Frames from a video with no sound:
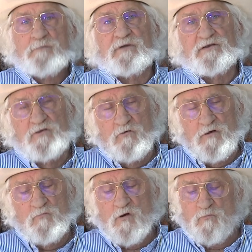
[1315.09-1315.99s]
but
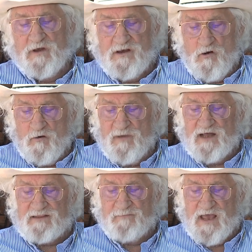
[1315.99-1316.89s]
knowing what we know
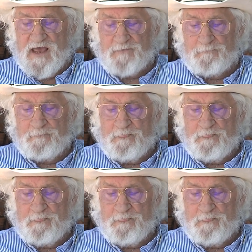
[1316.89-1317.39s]
about the man,